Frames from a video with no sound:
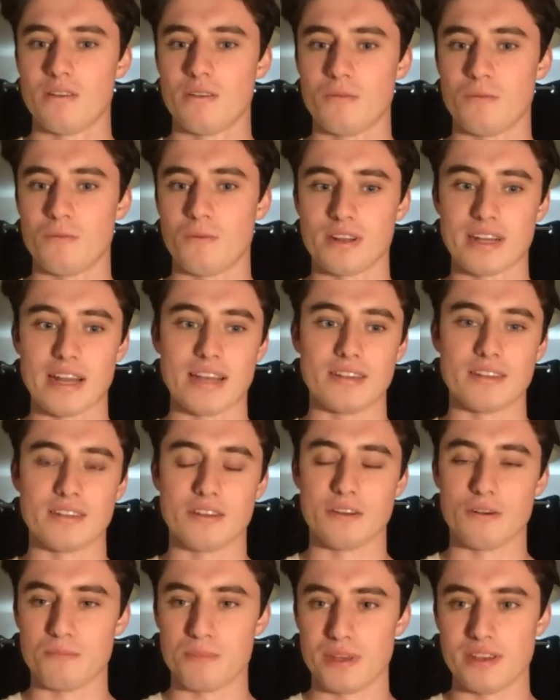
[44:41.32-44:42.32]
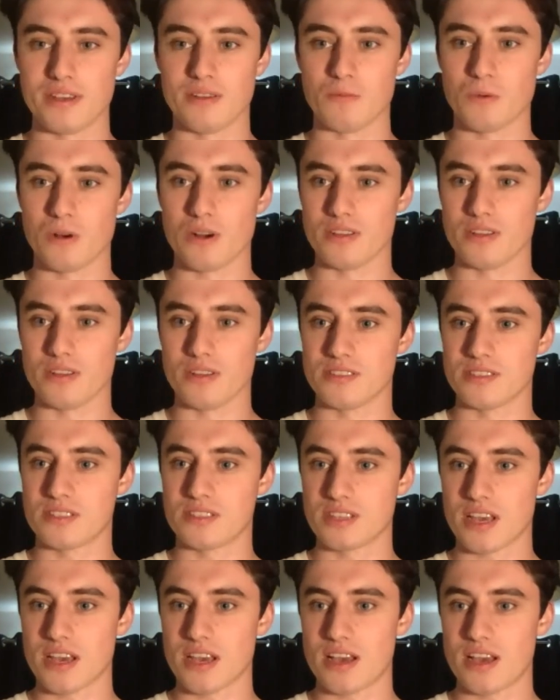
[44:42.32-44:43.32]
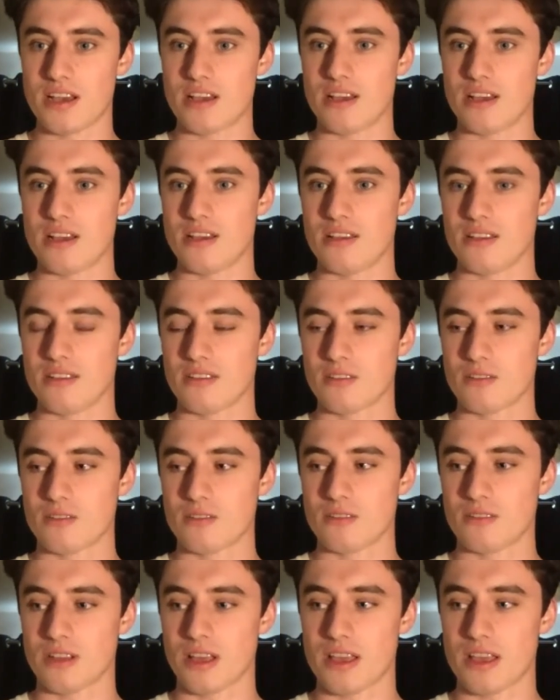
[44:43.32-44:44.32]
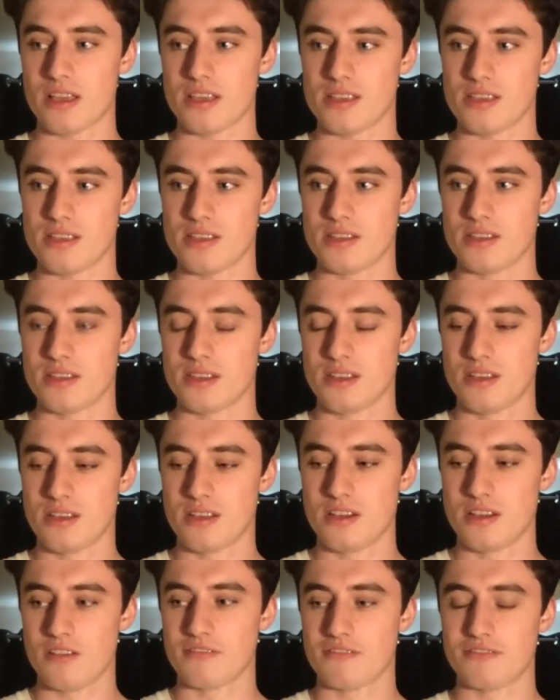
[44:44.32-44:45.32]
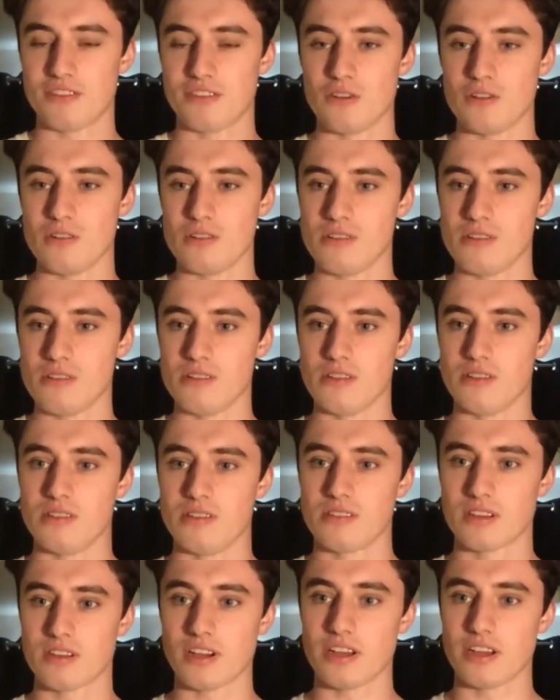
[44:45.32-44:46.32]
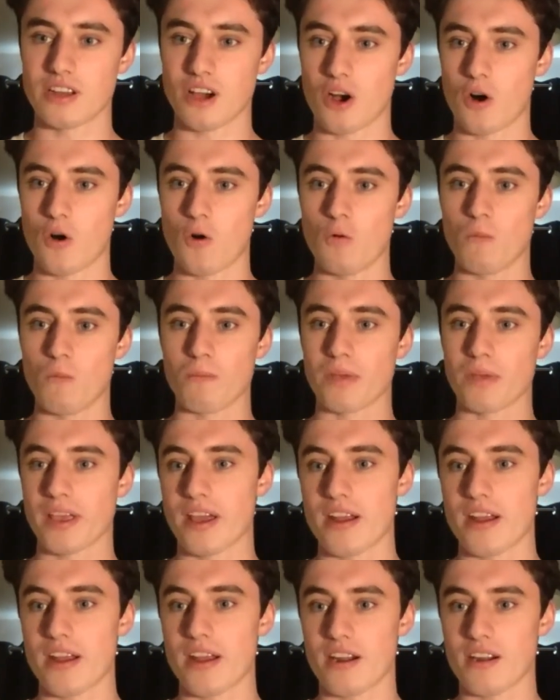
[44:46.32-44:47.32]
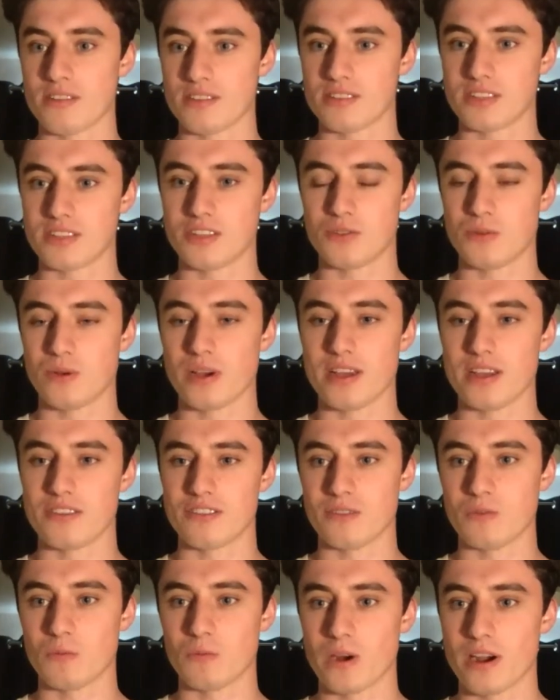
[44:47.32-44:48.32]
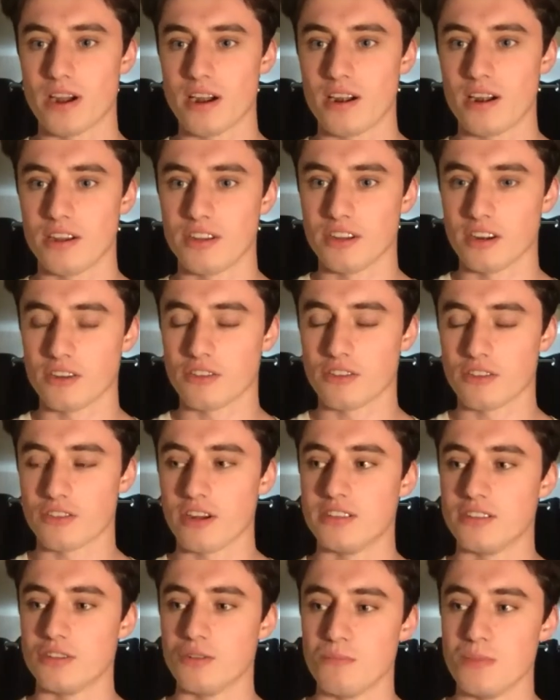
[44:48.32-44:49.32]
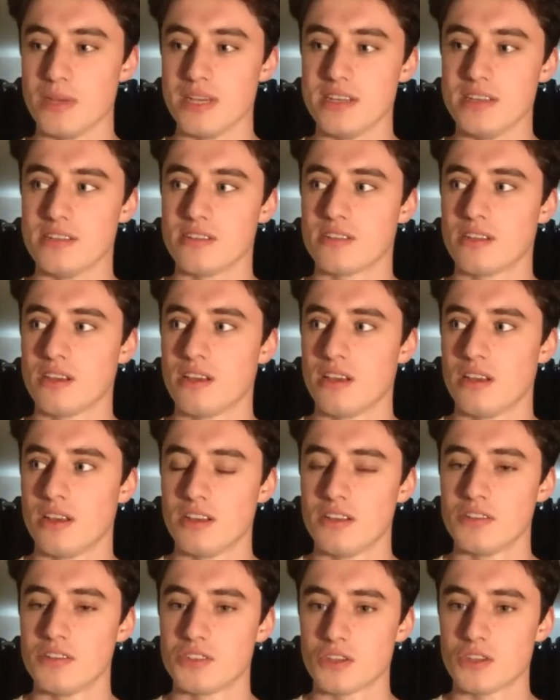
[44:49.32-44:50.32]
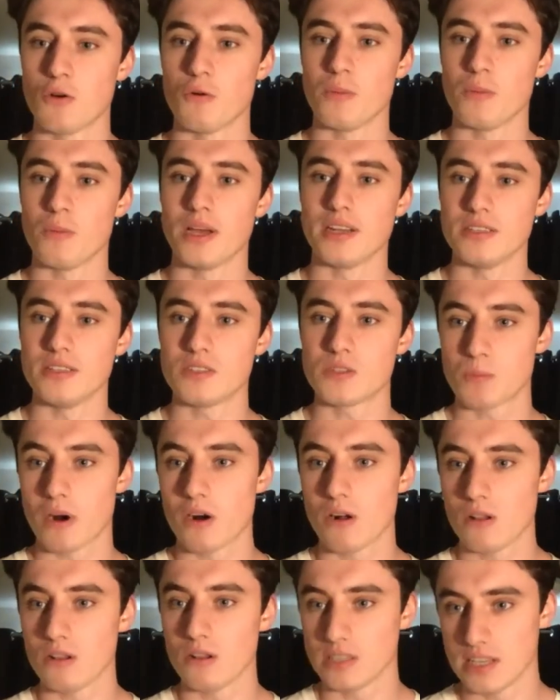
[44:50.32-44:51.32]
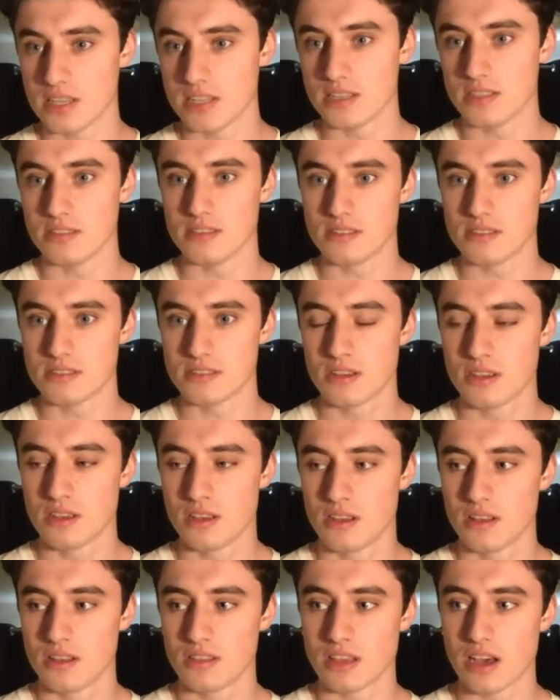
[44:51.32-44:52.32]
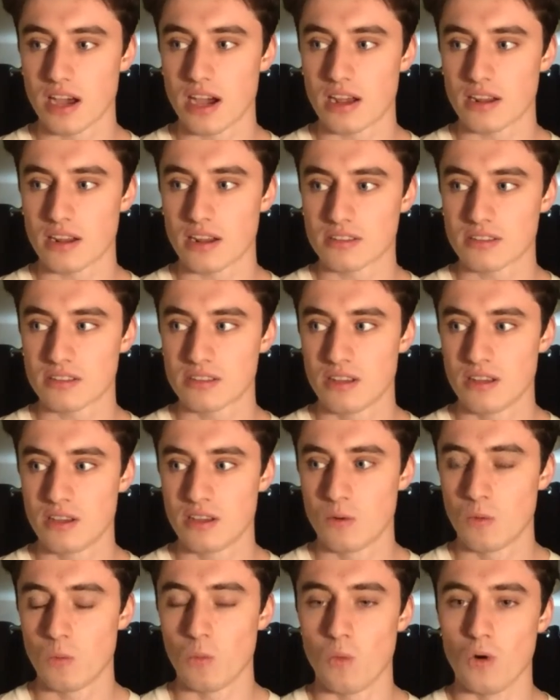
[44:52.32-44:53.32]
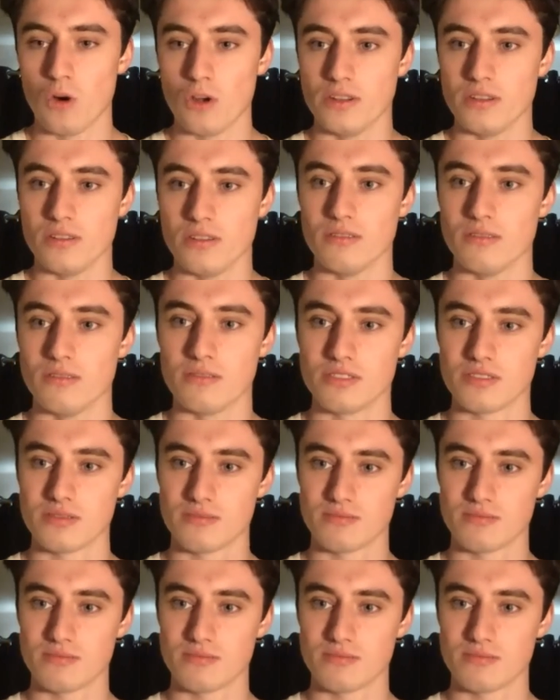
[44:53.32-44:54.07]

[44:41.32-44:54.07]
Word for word: what it ended up in was uh, a full kind of home care situation where you're trying to meet so many small needs that one